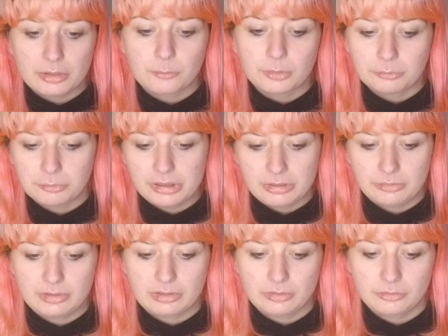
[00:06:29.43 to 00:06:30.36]
when we're
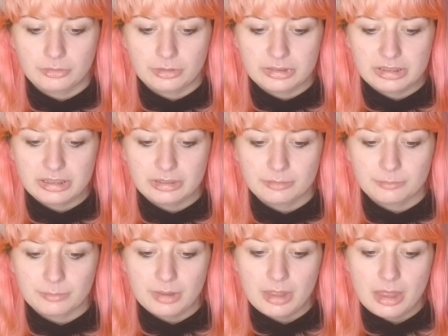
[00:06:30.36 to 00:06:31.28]
using strontium
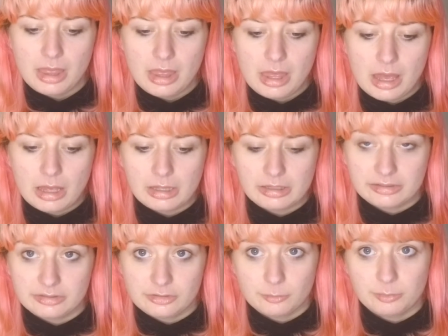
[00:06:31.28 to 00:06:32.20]

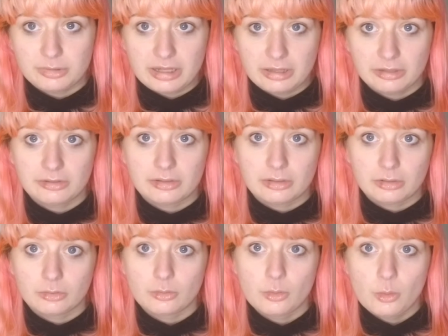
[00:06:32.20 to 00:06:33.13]
isotope
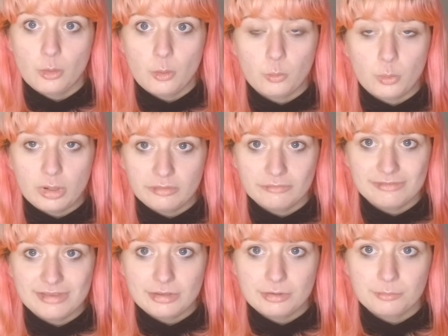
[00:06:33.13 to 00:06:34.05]
analysis. One of
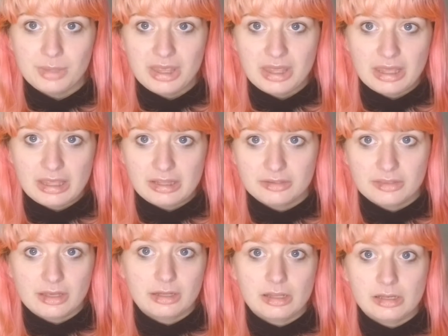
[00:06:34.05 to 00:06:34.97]
them is
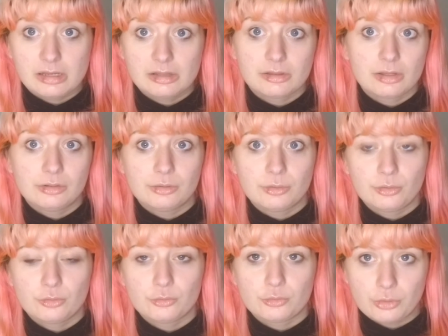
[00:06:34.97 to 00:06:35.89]
that it is a
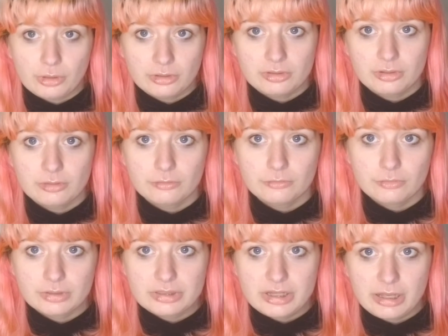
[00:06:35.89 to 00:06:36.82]
destructive
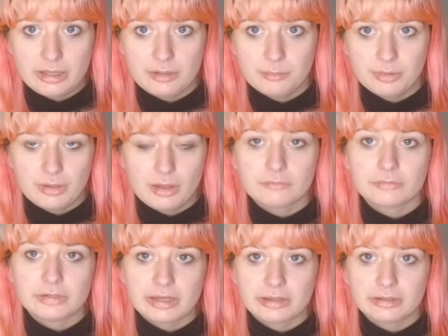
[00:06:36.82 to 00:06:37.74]
type of
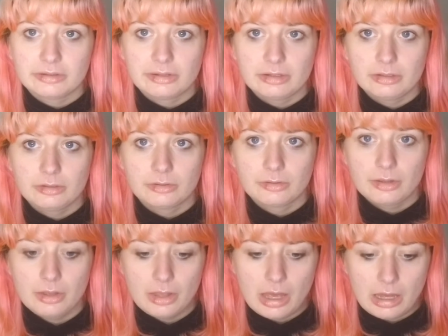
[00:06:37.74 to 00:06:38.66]
analysis.
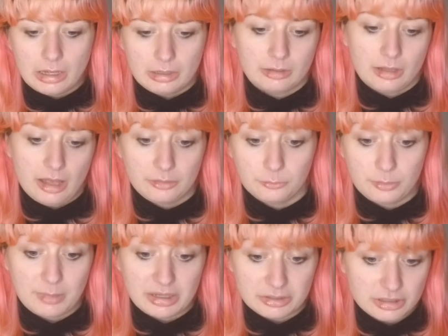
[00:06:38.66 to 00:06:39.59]
As we
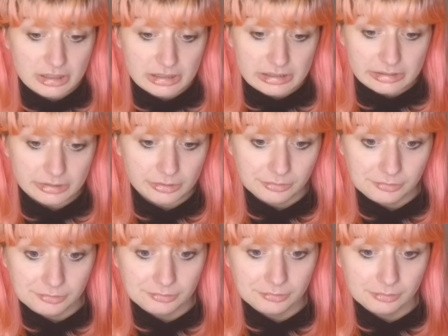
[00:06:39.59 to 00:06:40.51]
mentioned
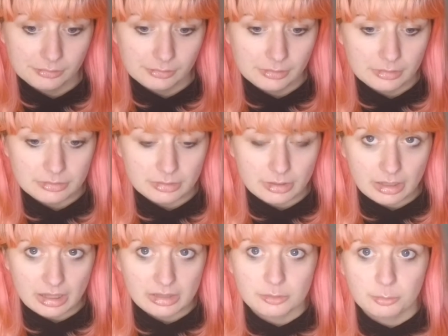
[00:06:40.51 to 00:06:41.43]

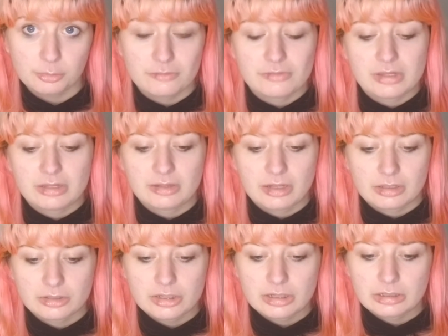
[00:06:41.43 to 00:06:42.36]
in the previous
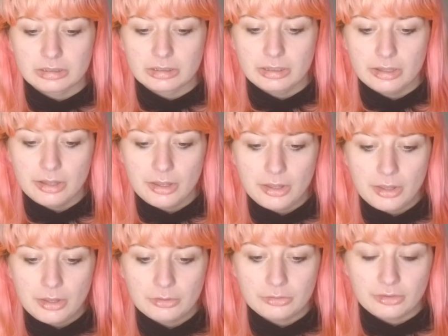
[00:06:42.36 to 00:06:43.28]
section,
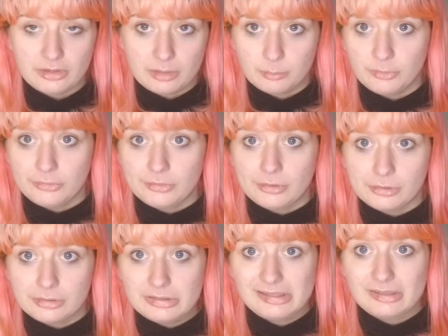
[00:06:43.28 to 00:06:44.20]
the samples are
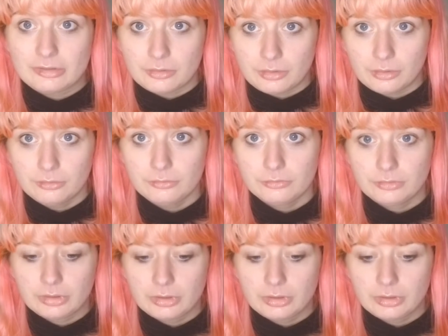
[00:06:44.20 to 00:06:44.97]
dissolved.